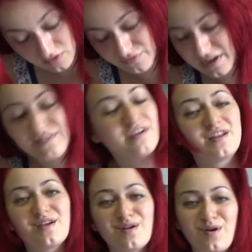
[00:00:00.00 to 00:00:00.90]

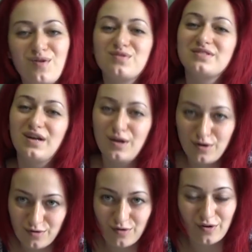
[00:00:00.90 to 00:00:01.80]
very close
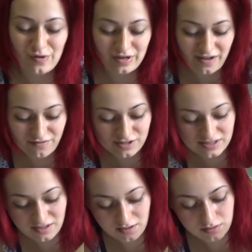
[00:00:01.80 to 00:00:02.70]
look on every
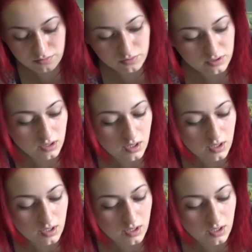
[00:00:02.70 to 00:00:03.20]
single root,